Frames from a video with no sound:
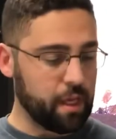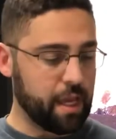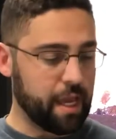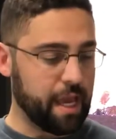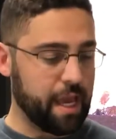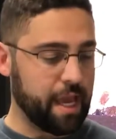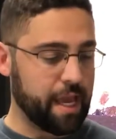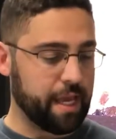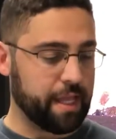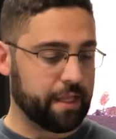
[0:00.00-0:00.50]

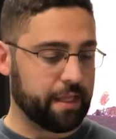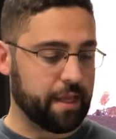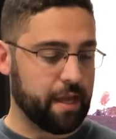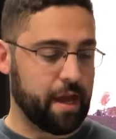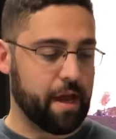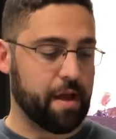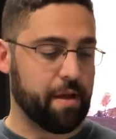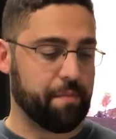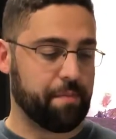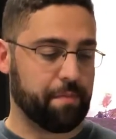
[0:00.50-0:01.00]
And
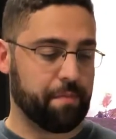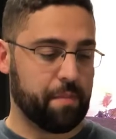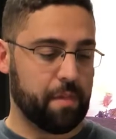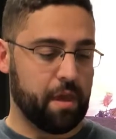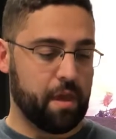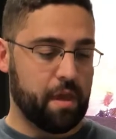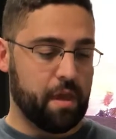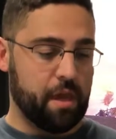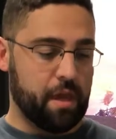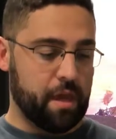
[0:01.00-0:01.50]

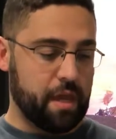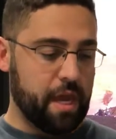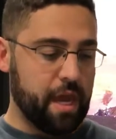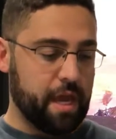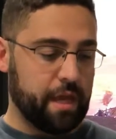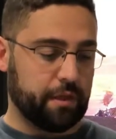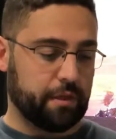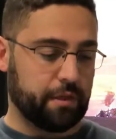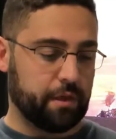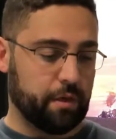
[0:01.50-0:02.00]

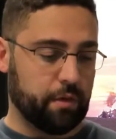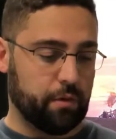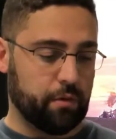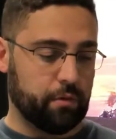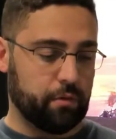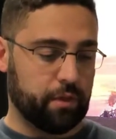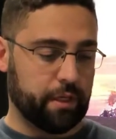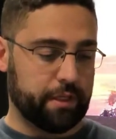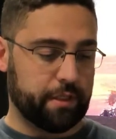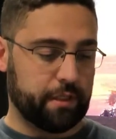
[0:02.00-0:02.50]
yeah,
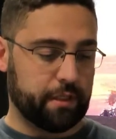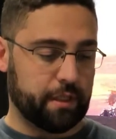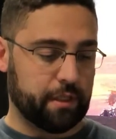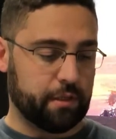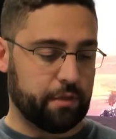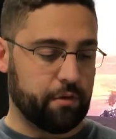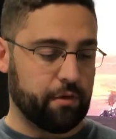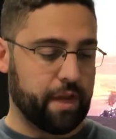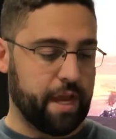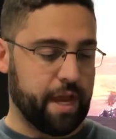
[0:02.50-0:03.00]
so
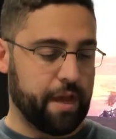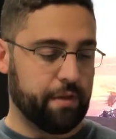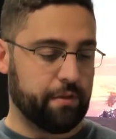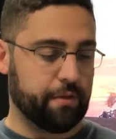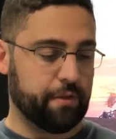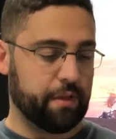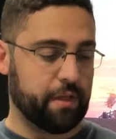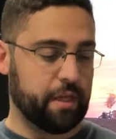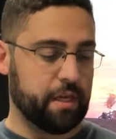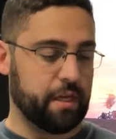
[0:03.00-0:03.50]
let's go
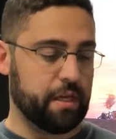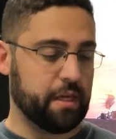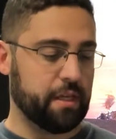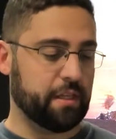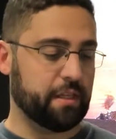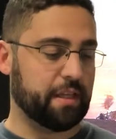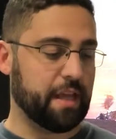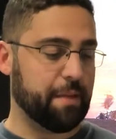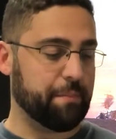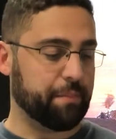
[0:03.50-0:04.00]
down
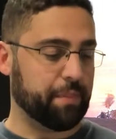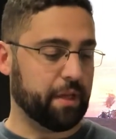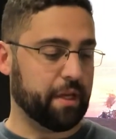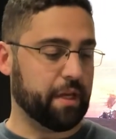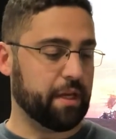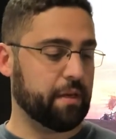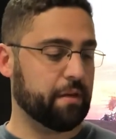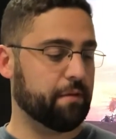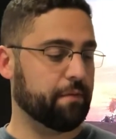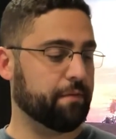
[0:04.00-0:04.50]
the
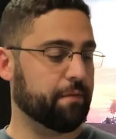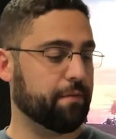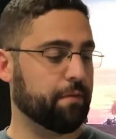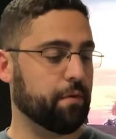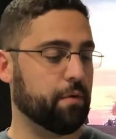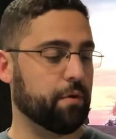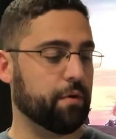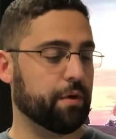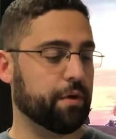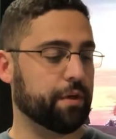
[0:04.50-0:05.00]
template
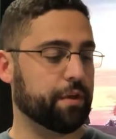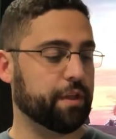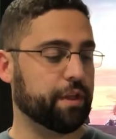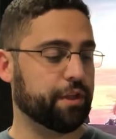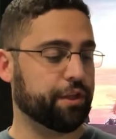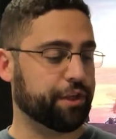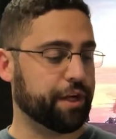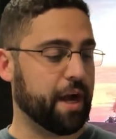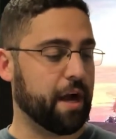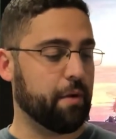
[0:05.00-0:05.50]
for the
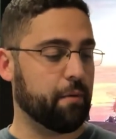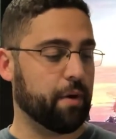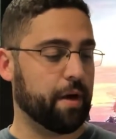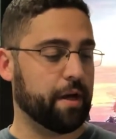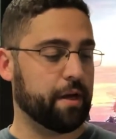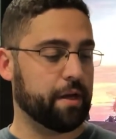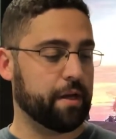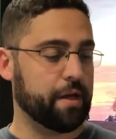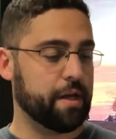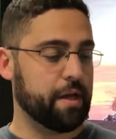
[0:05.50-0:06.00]

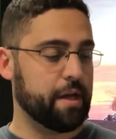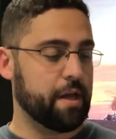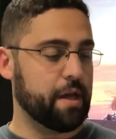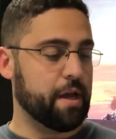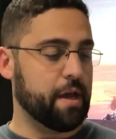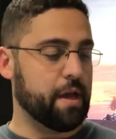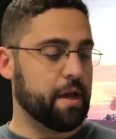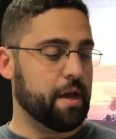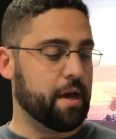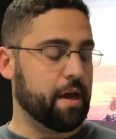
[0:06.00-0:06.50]
Jawa.
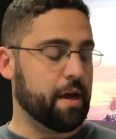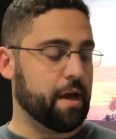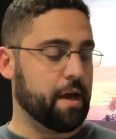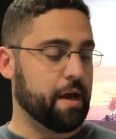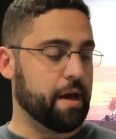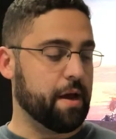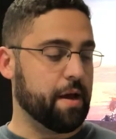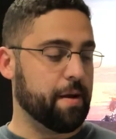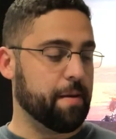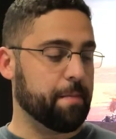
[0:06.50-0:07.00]

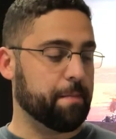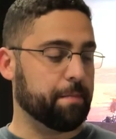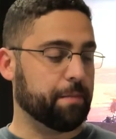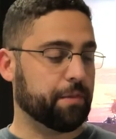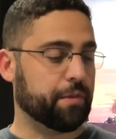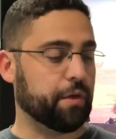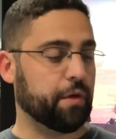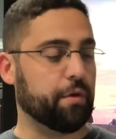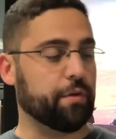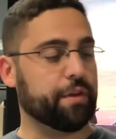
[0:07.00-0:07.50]

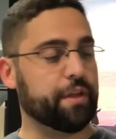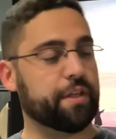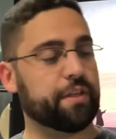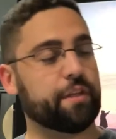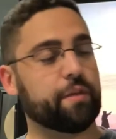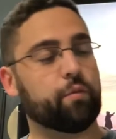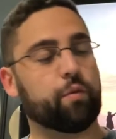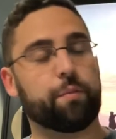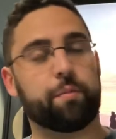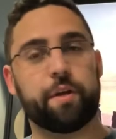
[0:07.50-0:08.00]
So this
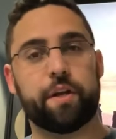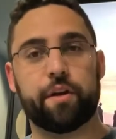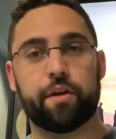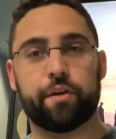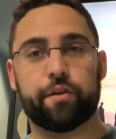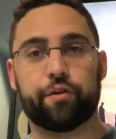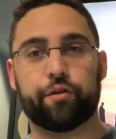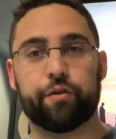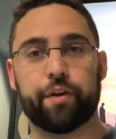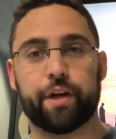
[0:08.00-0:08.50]
would be
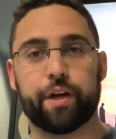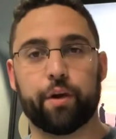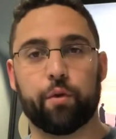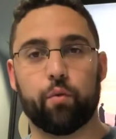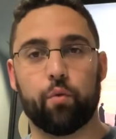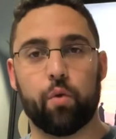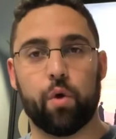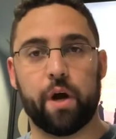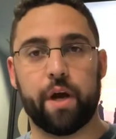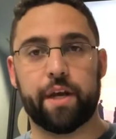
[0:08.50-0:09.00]
your trigger
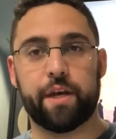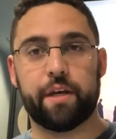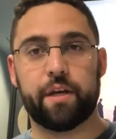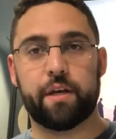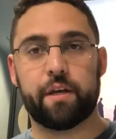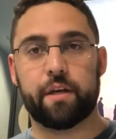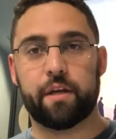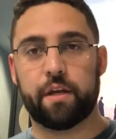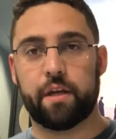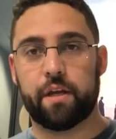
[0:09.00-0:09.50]
1.